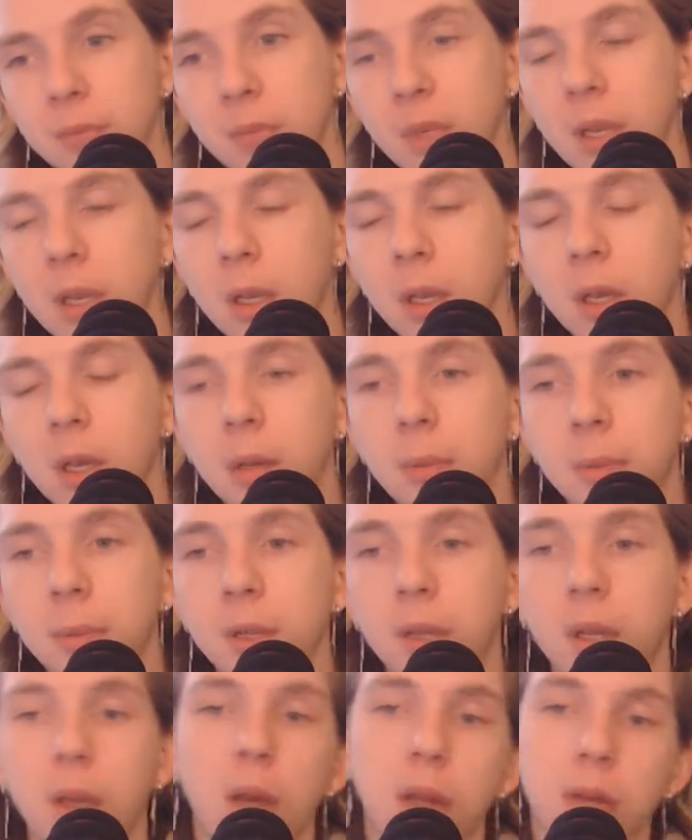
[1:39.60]

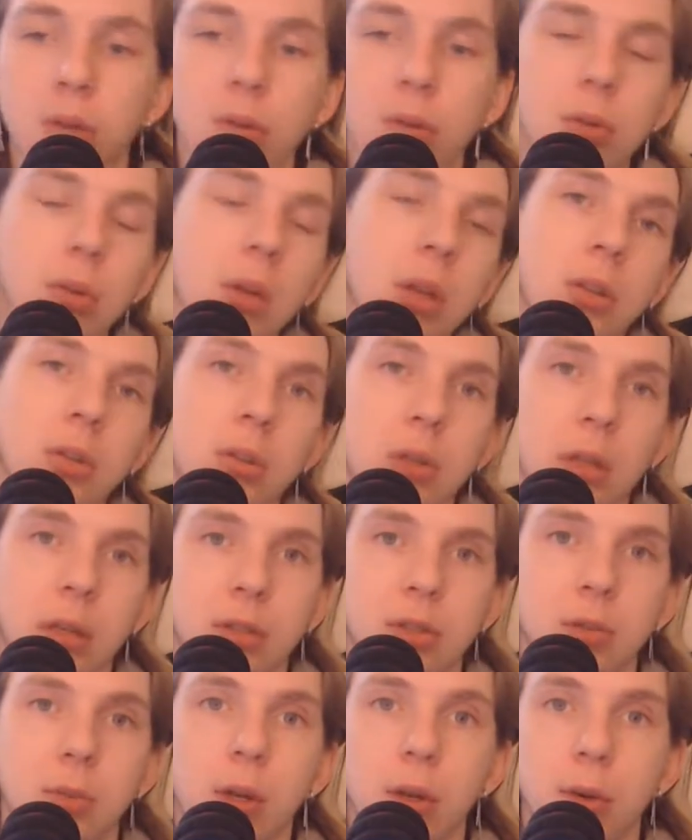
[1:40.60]
But yeah, I do
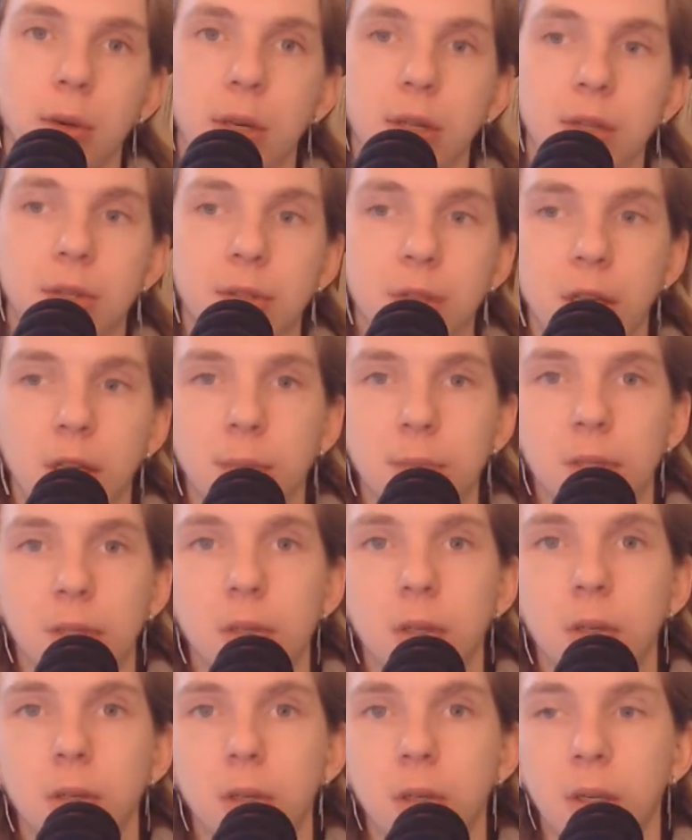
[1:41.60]
like Square Enix games a
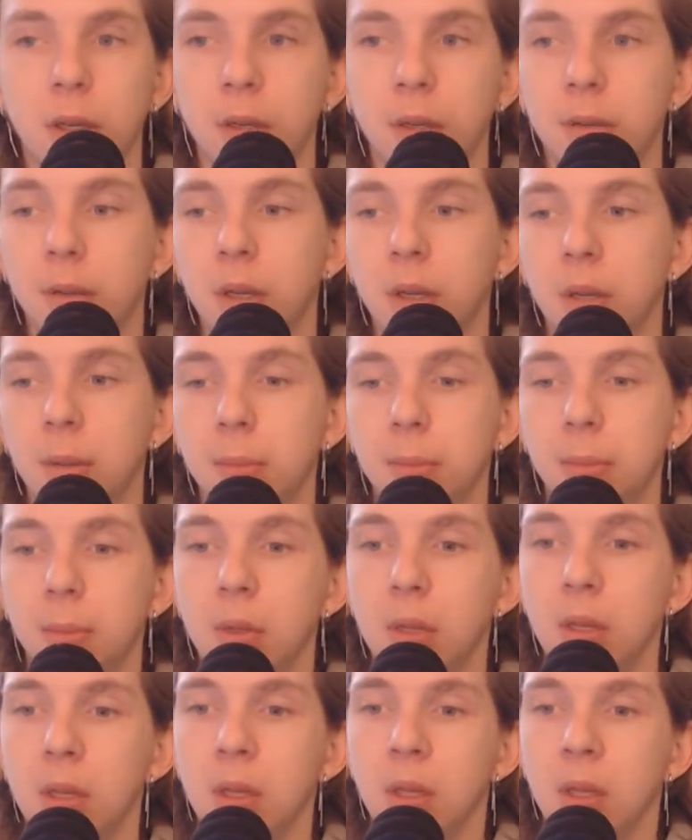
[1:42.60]
lot.
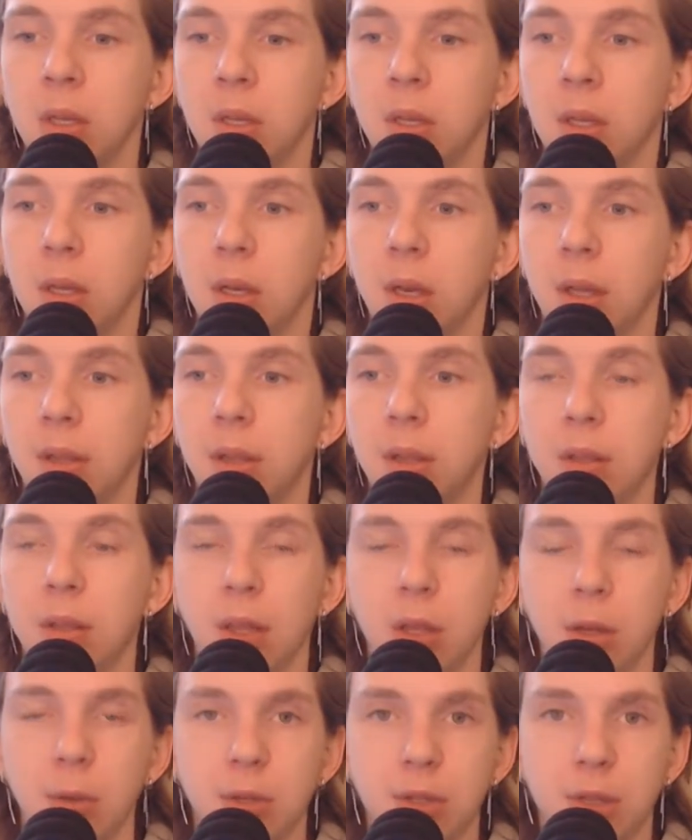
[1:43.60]
I think
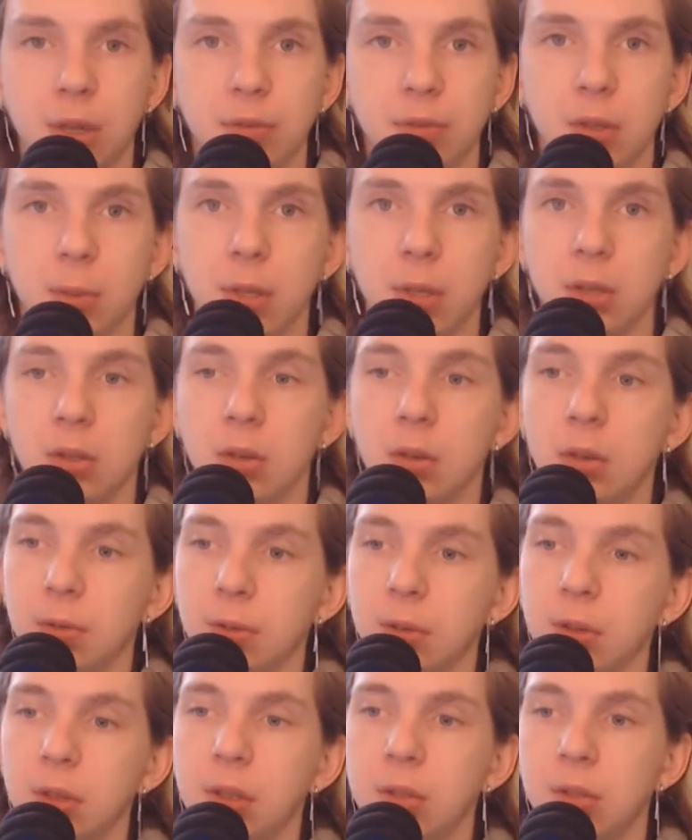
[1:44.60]
they always have something to
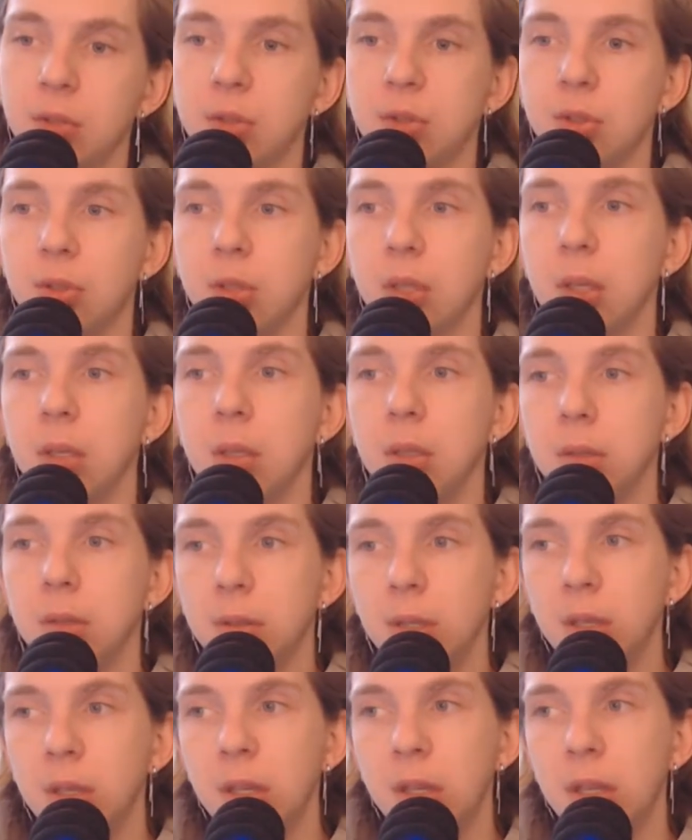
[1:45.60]
offer. They just
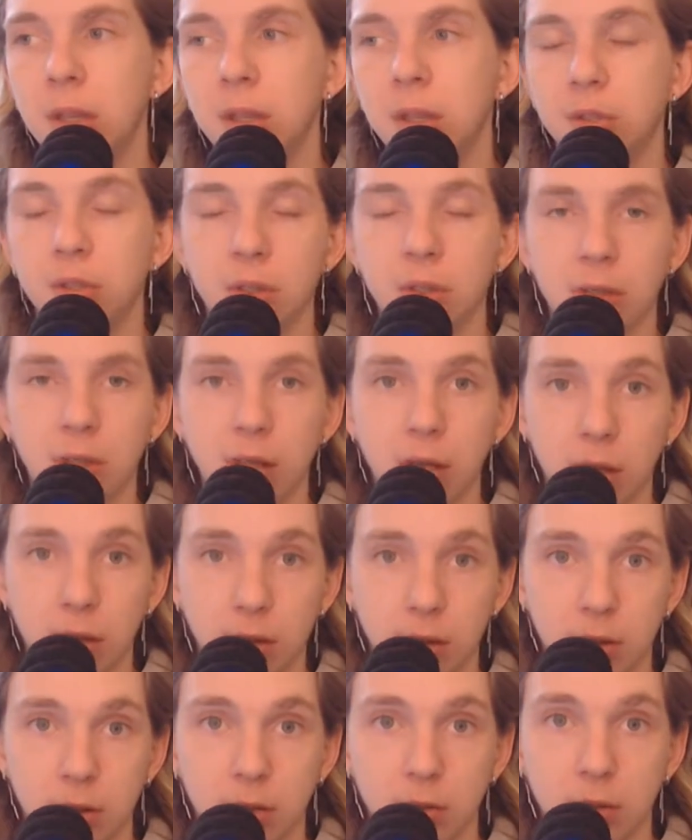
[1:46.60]
need to get their shit
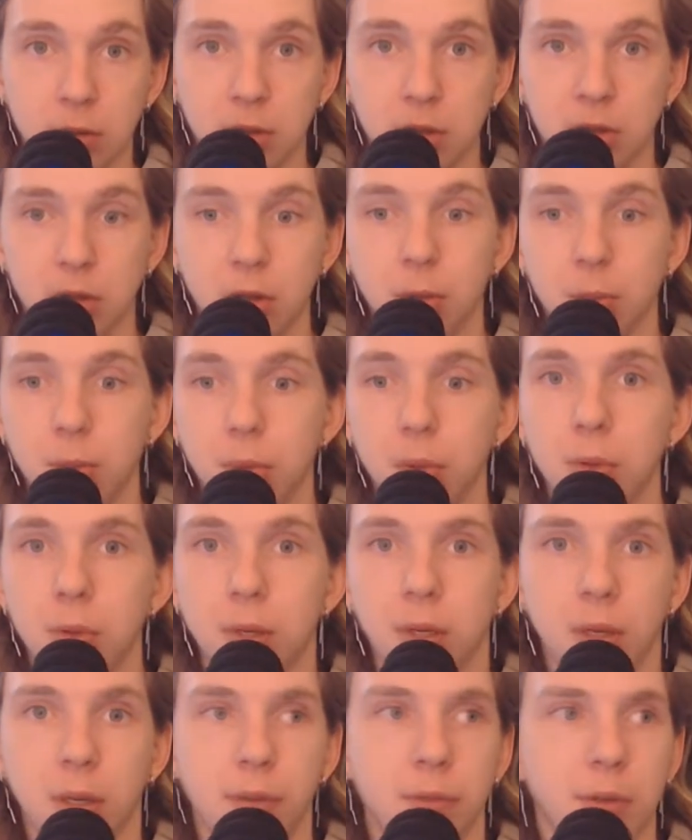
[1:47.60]
together and start
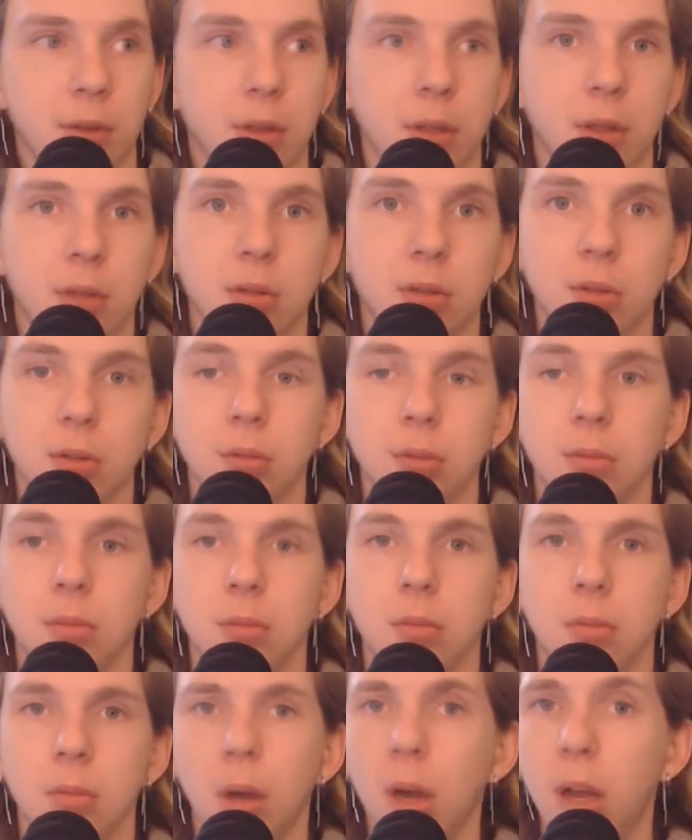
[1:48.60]
porting everything to
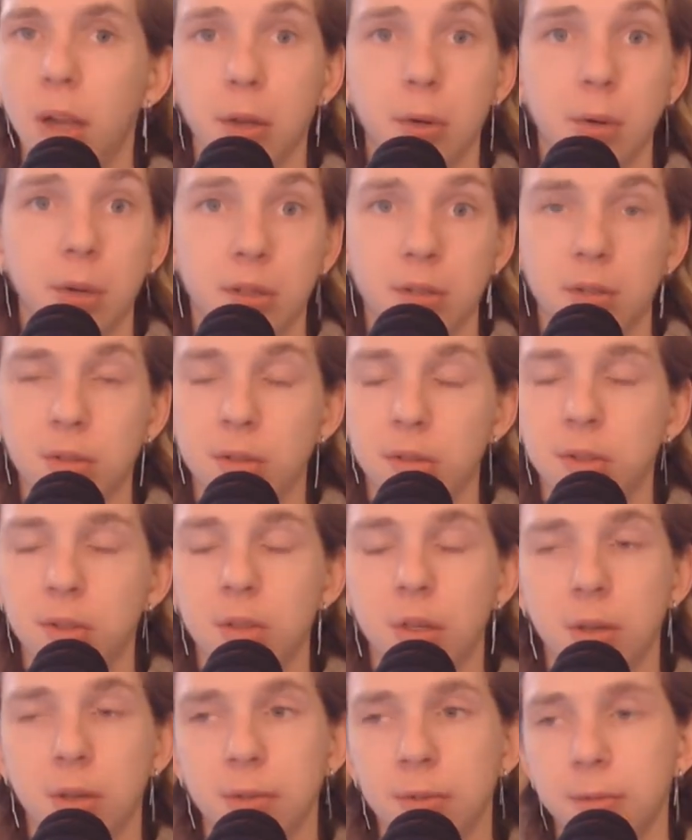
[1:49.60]
iOS and
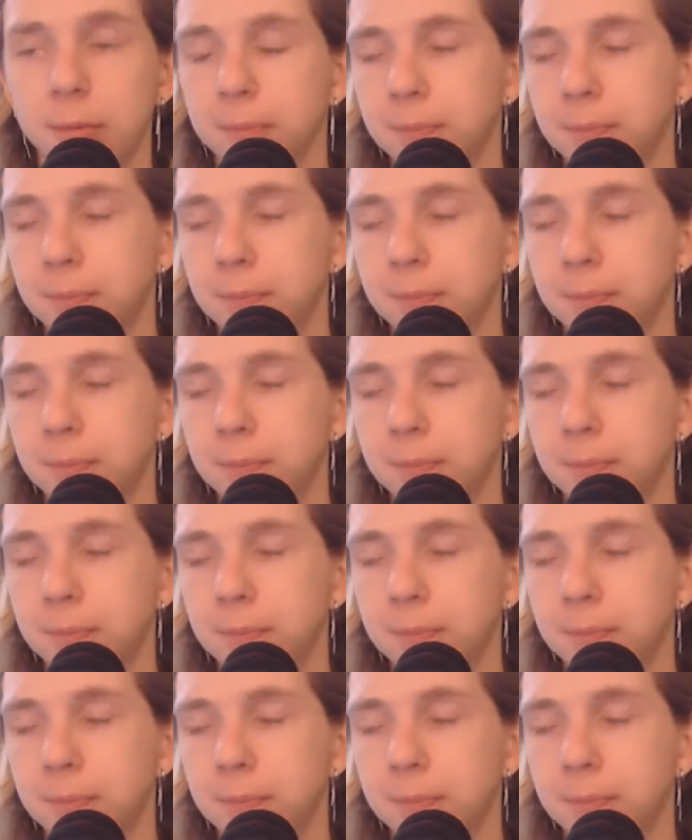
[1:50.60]
stuff.